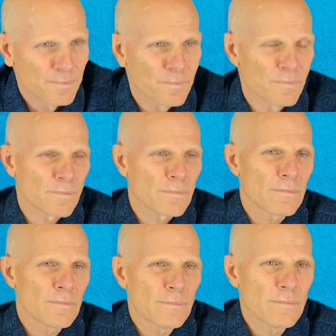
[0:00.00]

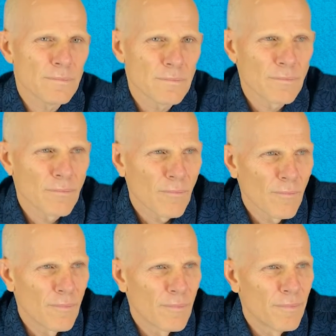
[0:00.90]

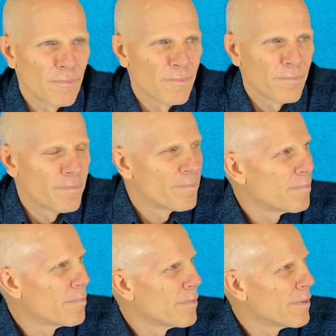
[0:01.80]

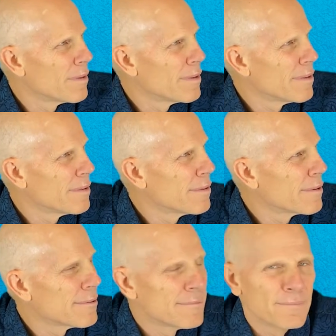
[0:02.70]

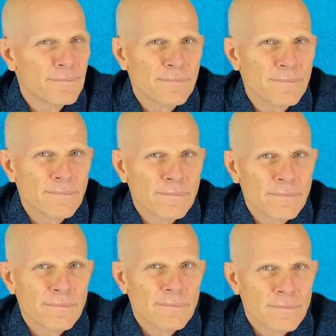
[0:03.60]

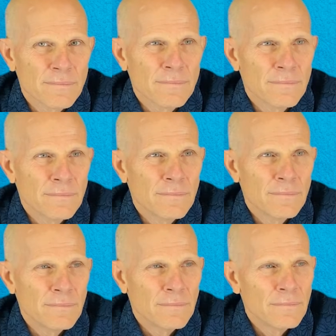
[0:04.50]

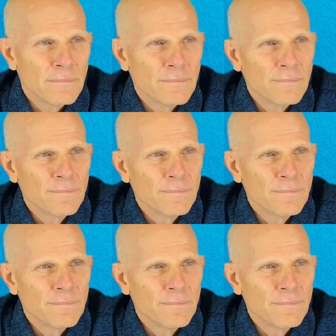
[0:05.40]
The person shown says nothing.